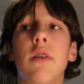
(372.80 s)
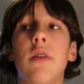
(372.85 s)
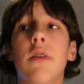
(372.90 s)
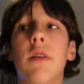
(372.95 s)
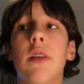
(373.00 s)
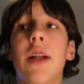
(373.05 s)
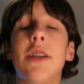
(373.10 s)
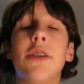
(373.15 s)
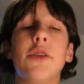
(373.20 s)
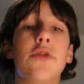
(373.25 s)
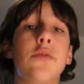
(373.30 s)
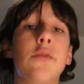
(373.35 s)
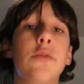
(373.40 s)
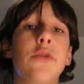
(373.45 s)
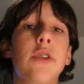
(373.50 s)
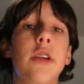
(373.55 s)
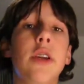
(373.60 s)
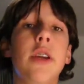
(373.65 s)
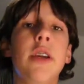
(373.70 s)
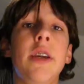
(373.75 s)
lets through
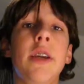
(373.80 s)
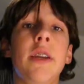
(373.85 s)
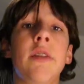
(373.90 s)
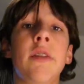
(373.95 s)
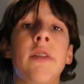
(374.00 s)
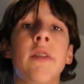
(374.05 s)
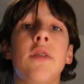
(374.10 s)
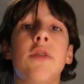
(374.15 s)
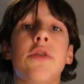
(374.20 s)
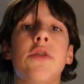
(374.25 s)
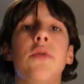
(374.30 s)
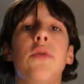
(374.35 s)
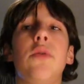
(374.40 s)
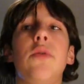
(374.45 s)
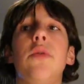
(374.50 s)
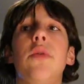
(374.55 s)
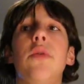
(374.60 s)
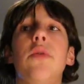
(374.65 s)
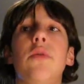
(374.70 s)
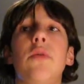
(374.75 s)
the heat, so
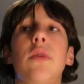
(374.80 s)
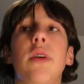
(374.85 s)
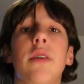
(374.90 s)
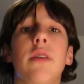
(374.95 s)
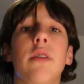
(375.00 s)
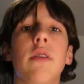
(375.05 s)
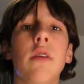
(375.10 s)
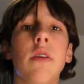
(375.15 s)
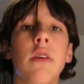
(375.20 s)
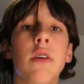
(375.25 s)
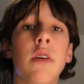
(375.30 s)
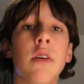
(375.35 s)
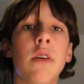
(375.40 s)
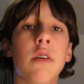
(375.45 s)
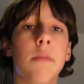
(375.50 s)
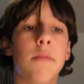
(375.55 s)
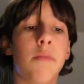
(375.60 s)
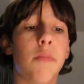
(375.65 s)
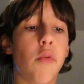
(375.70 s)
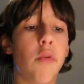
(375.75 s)
you can
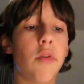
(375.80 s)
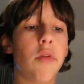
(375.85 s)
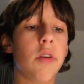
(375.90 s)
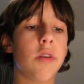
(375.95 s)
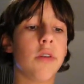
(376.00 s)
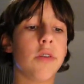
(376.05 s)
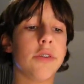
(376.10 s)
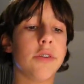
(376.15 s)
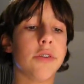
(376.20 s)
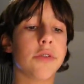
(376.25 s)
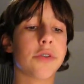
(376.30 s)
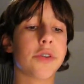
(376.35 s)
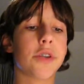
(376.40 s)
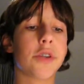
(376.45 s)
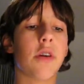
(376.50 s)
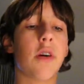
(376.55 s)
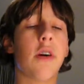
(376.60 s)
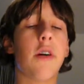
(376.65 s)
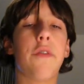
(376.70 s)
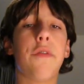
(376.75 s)
boil your
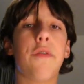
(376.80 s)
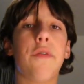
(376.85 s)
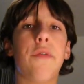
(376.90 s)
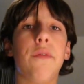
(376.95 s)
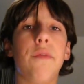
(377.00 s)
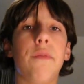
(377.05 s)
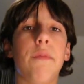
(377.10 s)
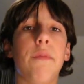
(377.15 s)
stuff